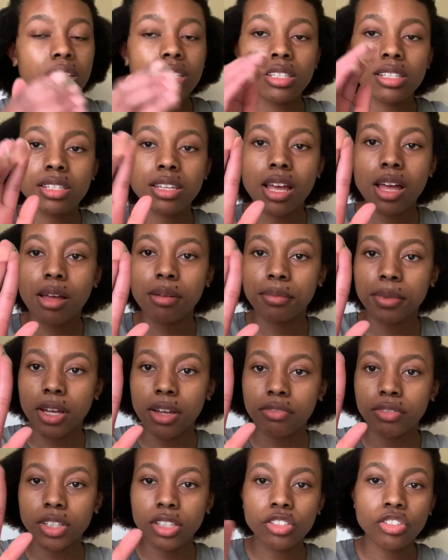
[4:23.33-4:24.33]
some
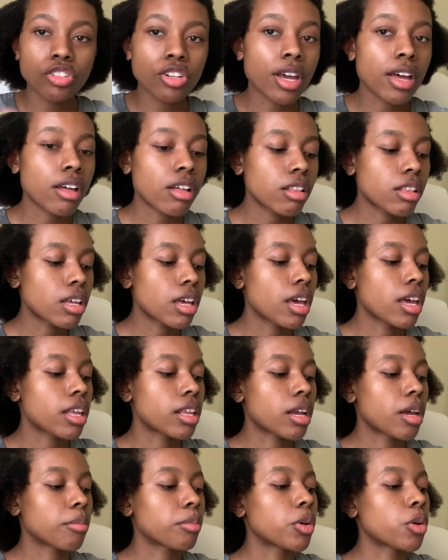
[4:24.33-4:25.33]
of the gel and
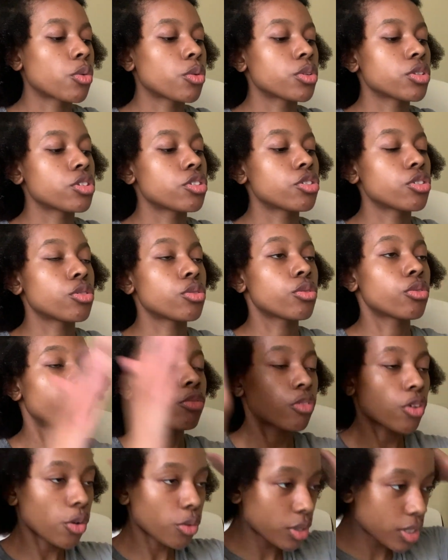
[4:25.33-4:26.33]
I'm going to
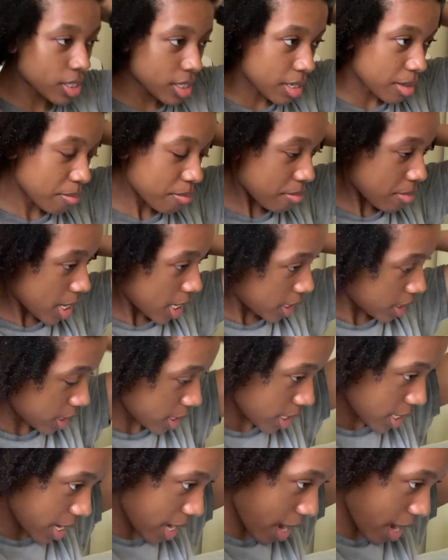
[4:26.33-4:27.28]
focus it mainly